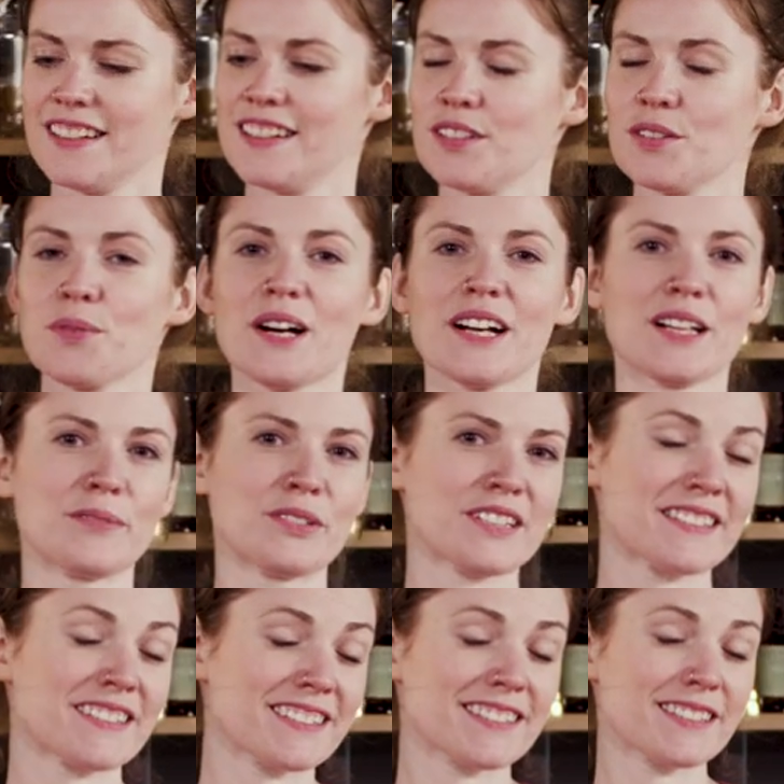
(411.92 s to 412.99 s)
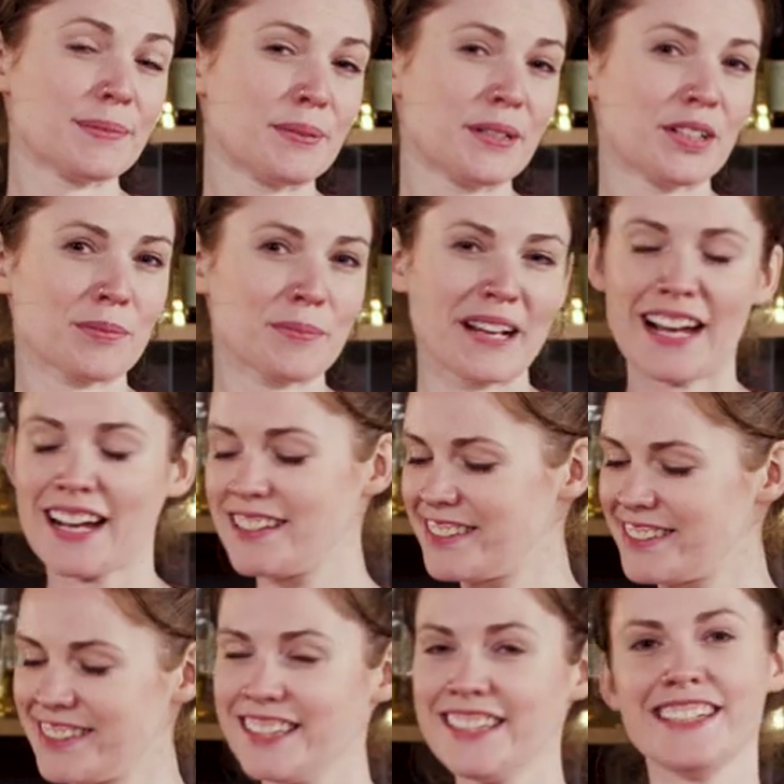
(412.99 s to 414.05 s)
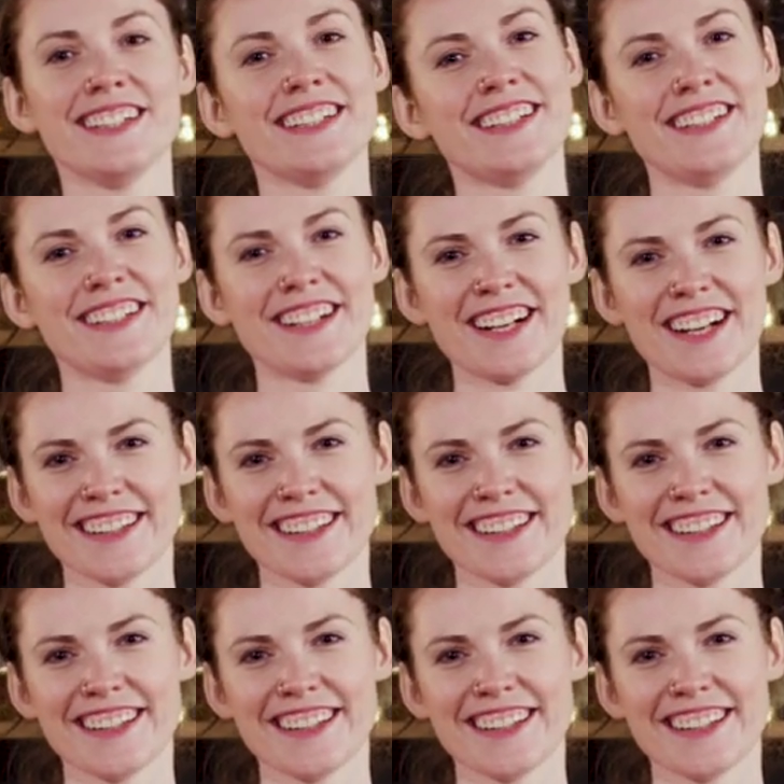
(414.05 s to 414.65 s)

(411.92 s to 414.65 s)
And while I'm just sipping on my iced tea here,